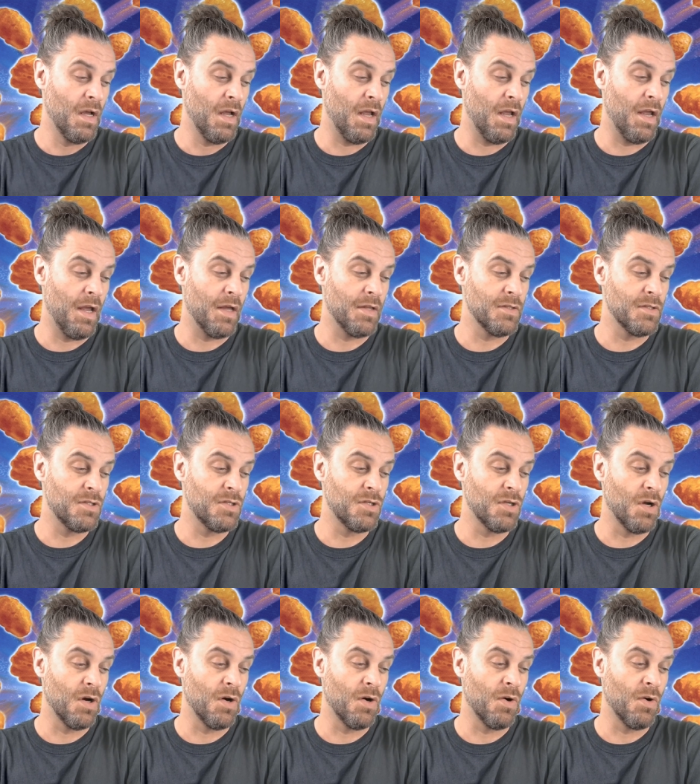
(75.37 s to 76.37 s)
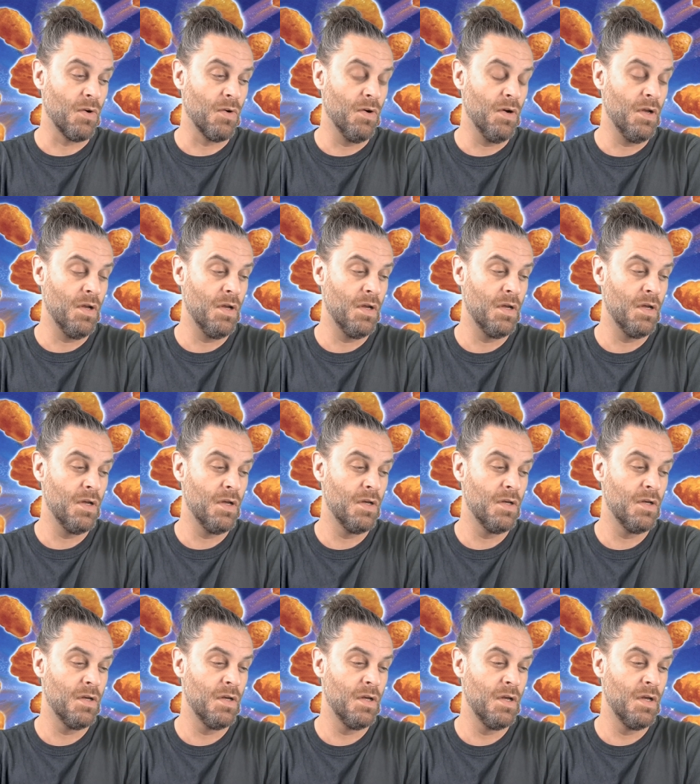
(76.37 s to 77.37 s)
And so,
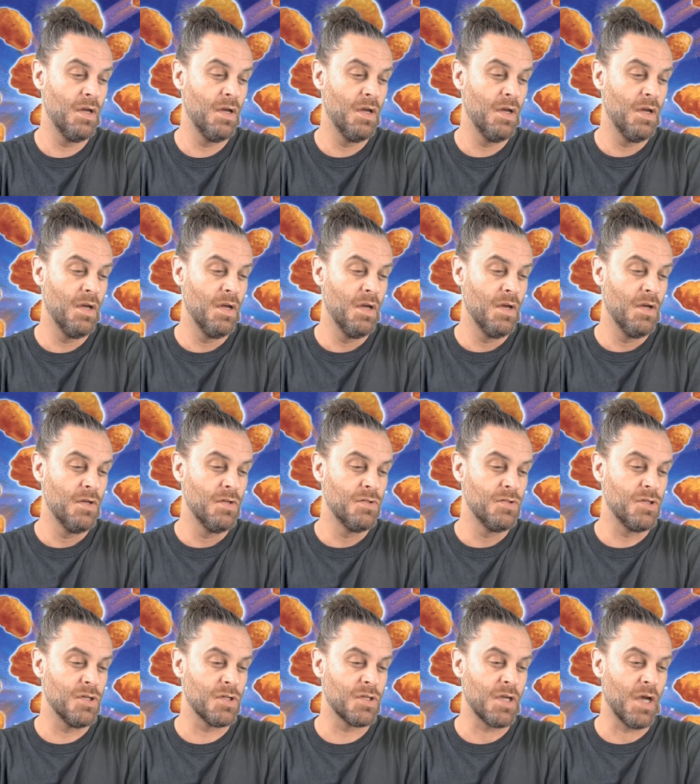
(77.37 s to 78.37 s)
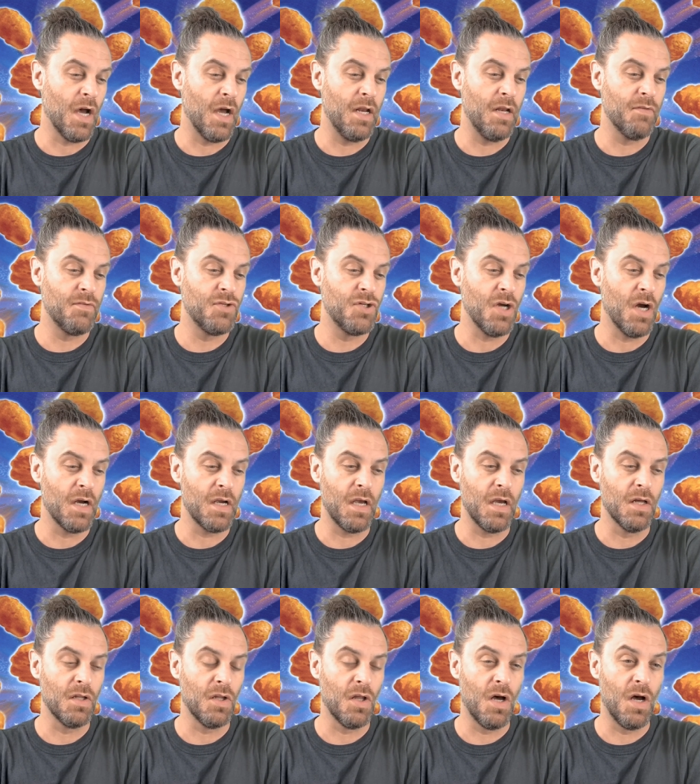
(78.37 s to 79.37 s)
just kind of
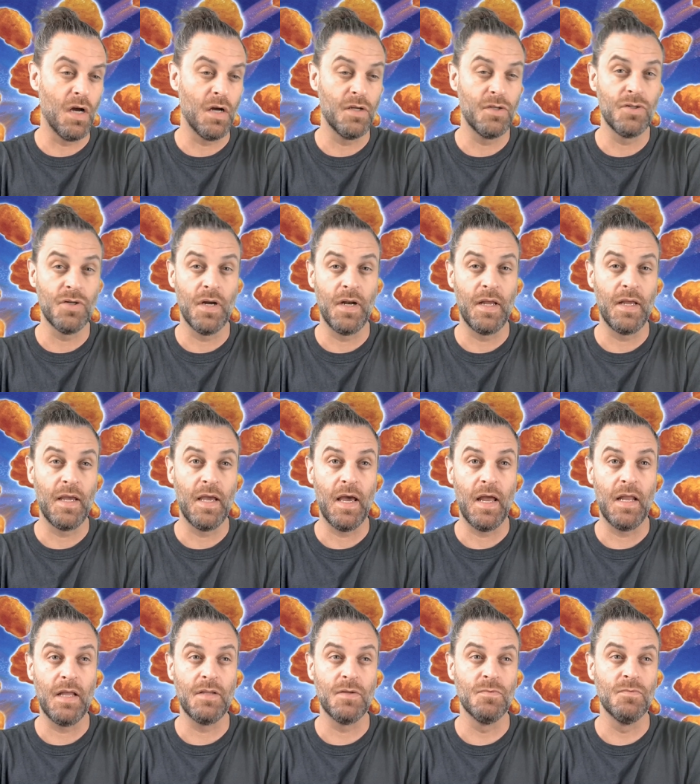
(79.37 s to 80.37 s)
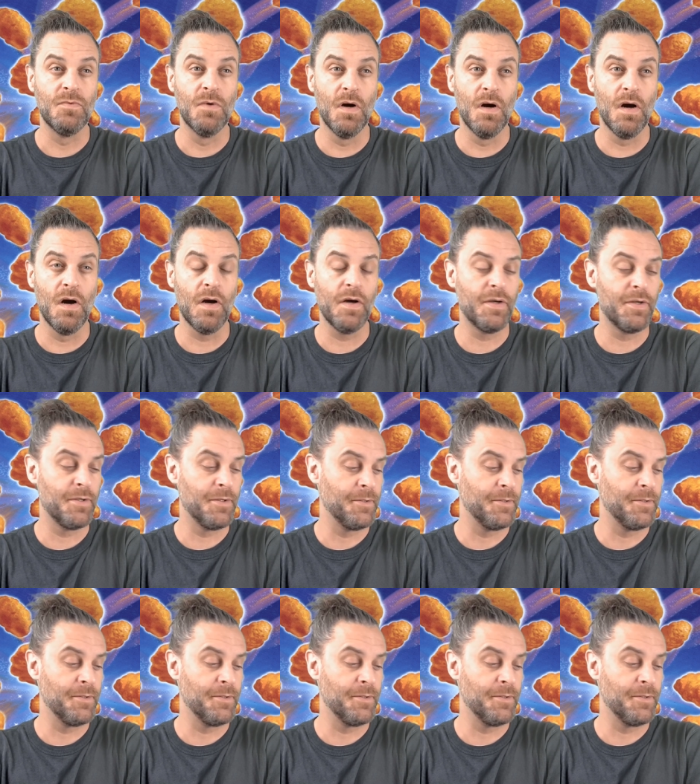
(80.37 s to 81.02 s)
chugging along and trying to get it to work,